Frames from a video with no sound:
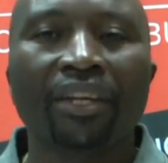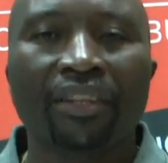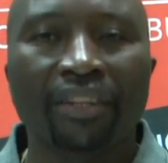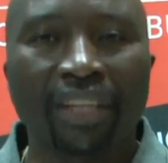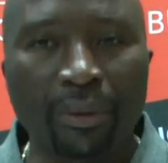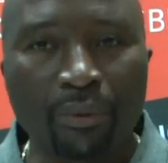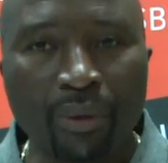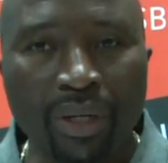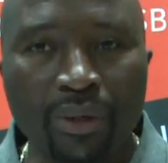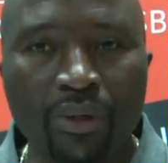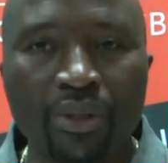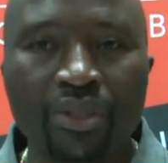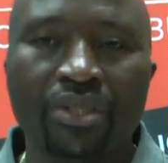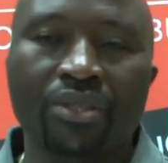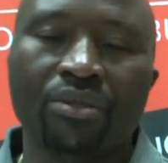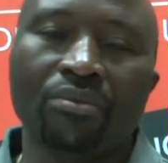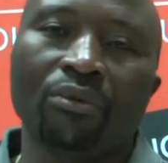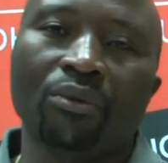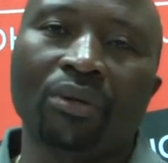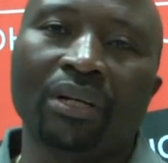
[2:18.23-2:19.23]
Then
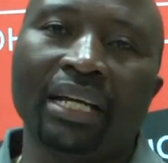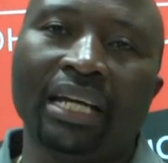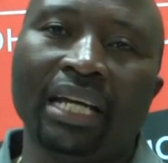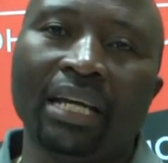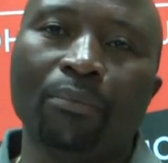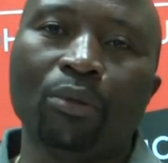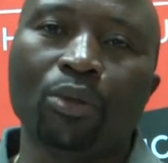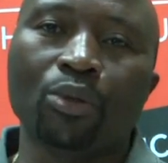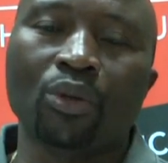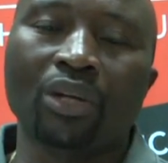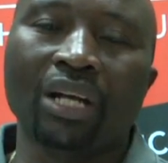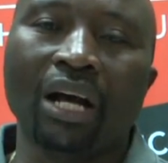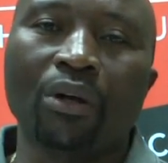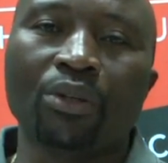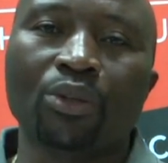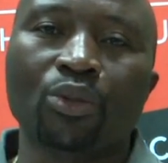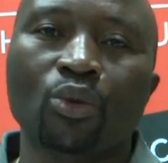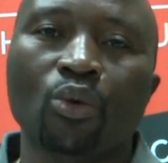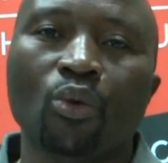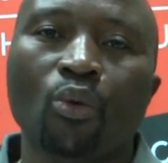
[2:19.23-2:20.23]
we're able to
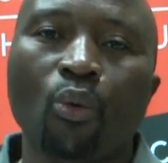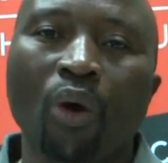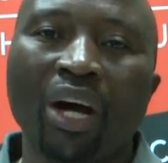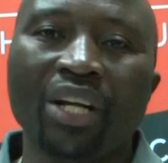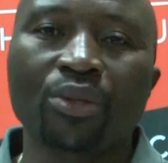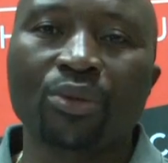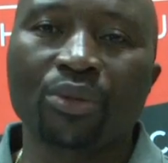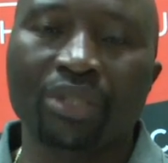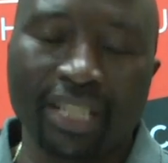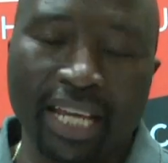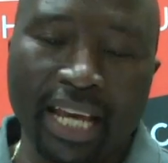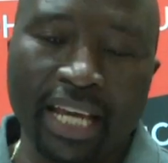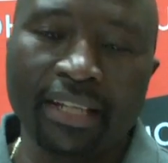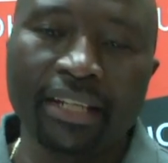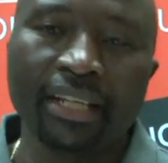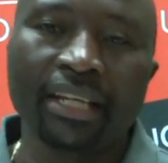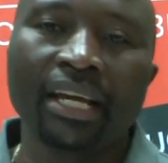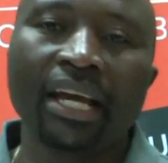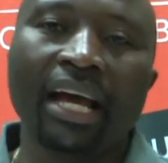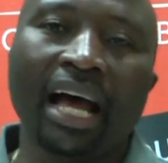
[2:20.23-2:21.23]
count 1 to
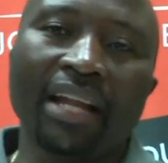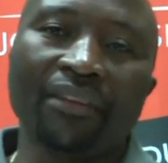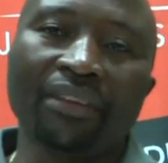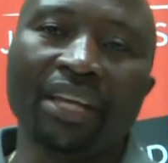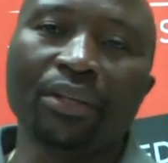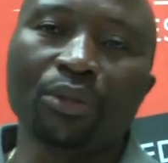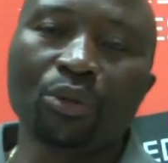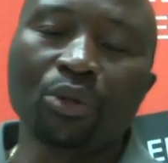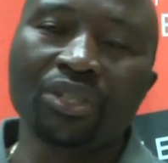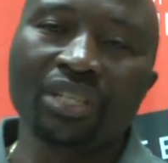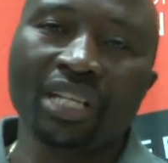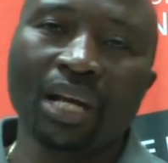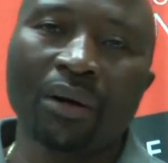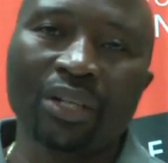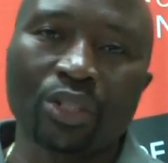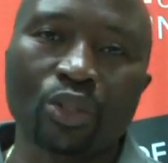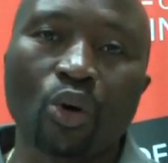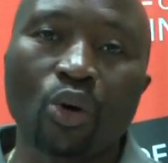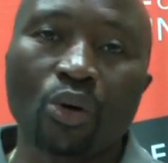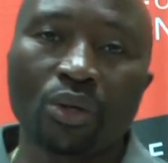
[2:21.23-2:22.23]
10, and then using our
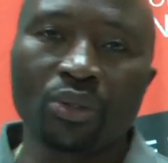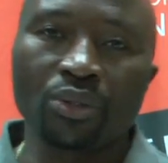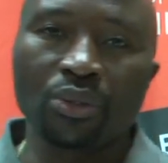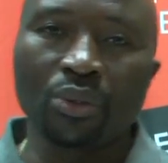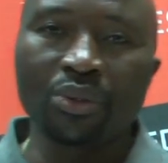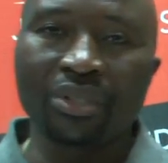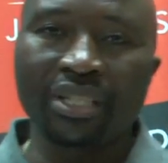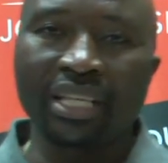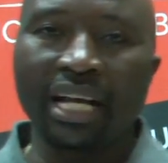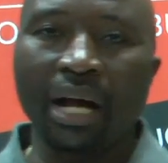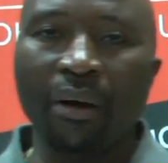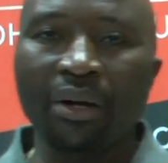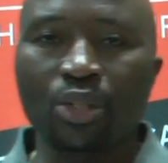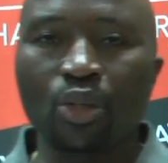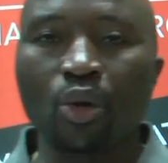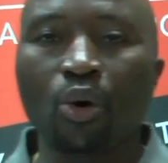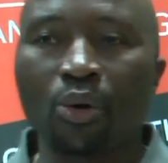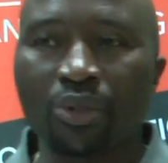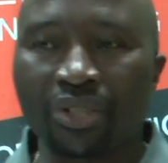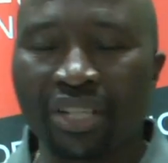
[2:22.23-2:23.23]

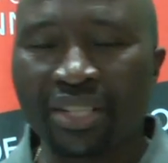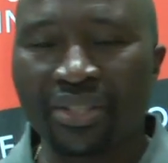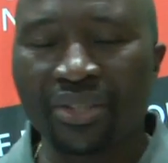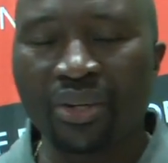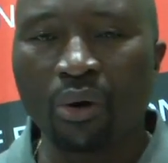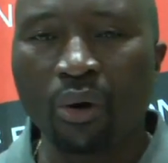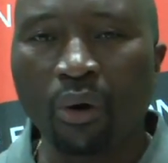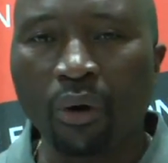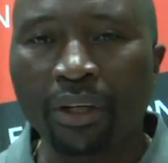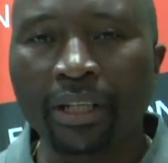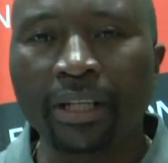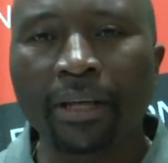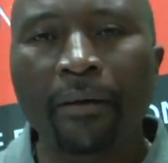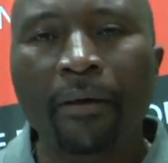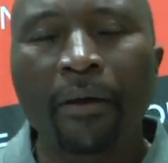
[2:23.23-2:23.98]
toes and so on.